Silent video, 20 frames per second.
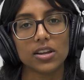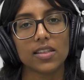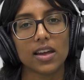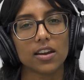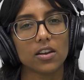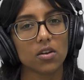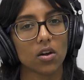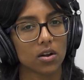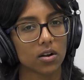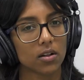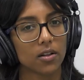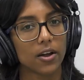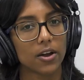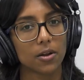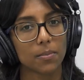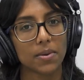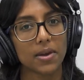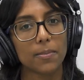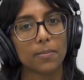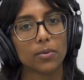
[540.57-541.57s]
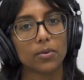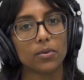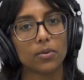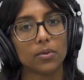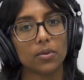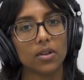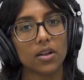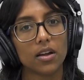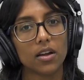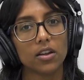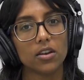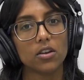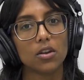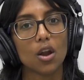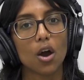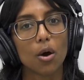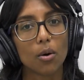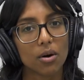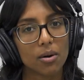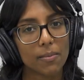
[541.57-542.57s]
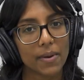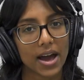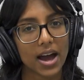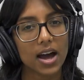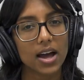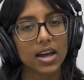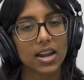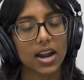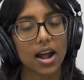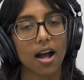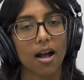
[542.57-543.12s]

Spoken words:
that not a lot of people know about.